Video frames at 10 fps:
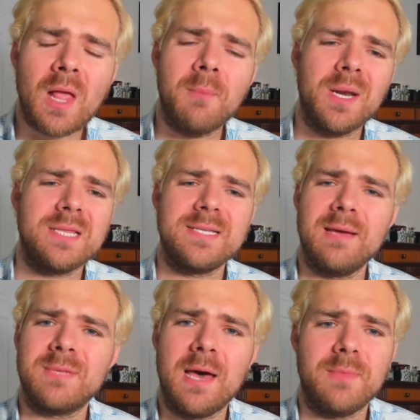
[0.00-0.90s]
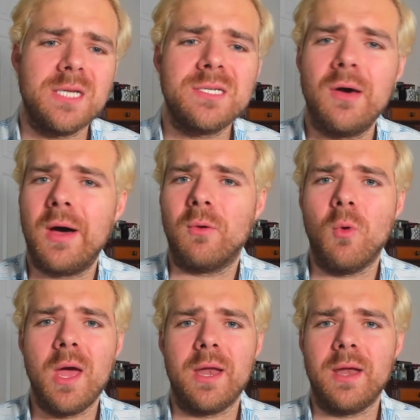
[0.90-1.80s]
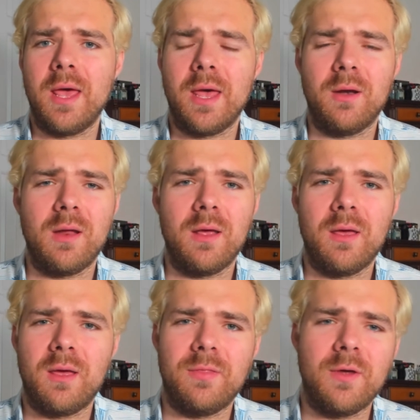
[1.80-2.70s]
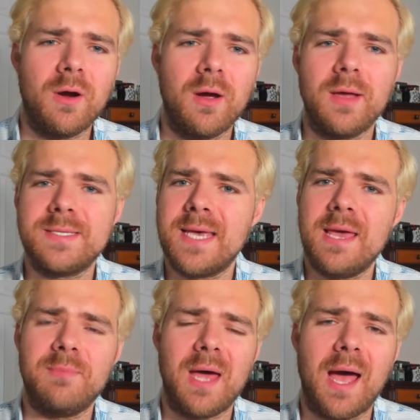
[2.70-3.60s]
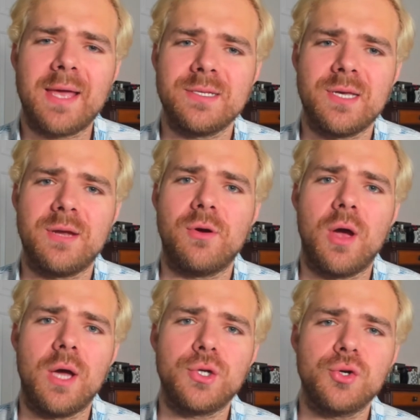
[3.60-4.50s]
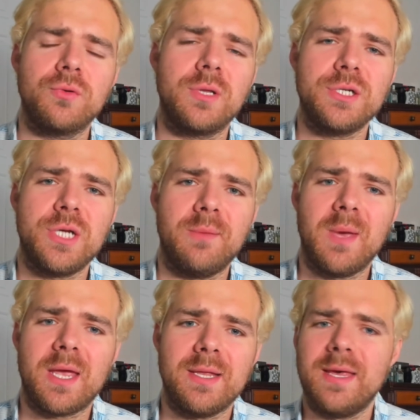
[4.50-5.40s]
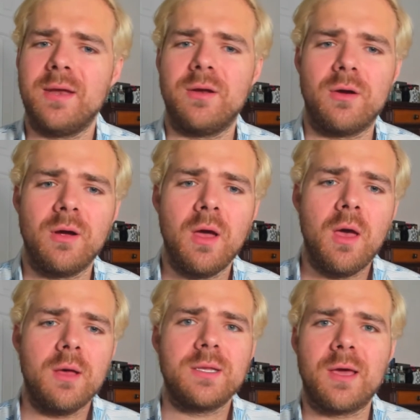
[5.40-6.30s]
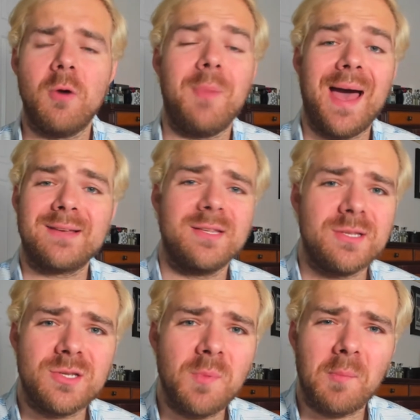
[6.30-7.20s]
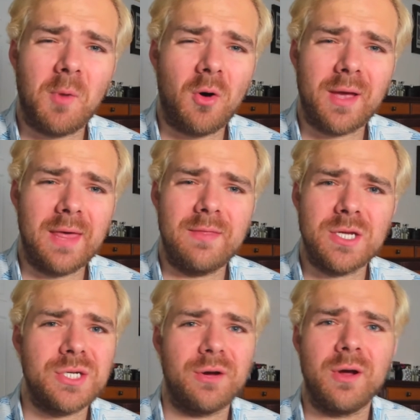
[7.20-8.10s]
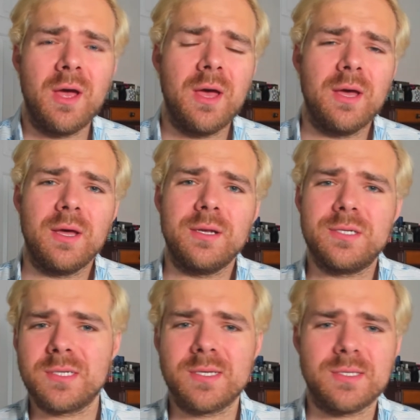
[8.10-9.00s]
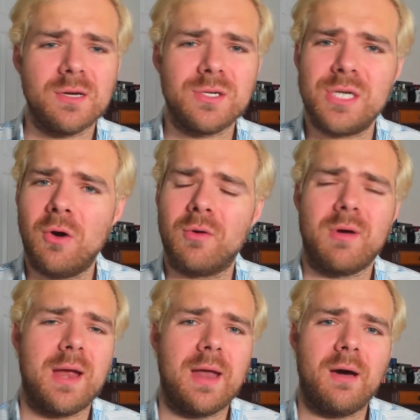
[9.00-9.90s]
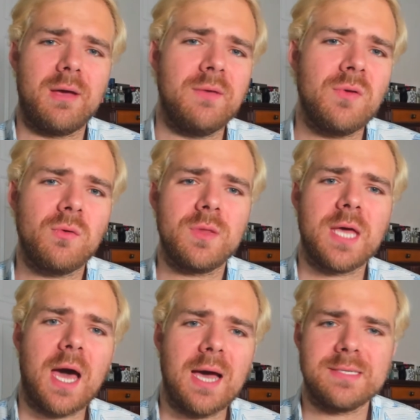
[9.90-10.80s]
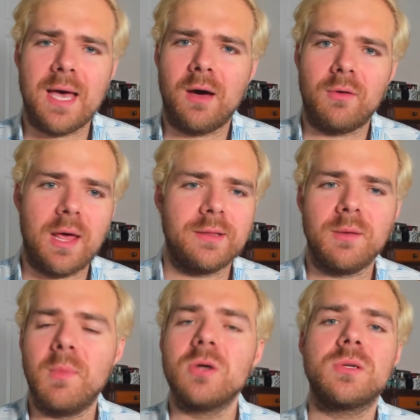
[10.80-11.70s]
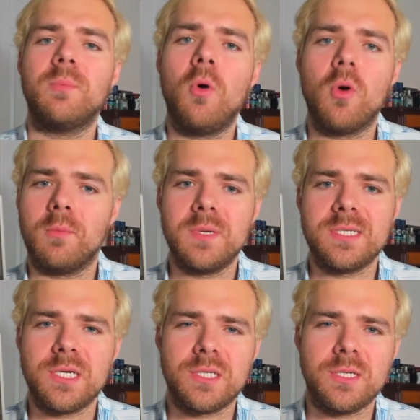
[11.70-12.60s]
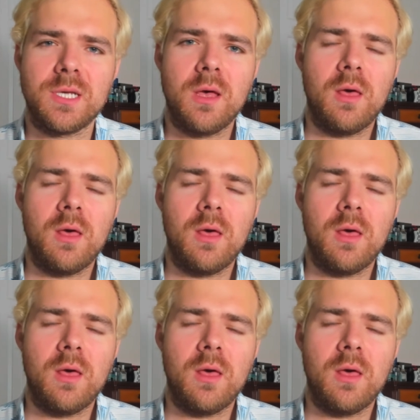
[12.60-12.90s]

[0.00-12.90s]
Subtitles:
But at the same time, they just know how to win. And they're a team that I consider a true legitimate contender to go back to the Super Bowl again this year. Just because they're showing right now, even with guys out at the most important positions,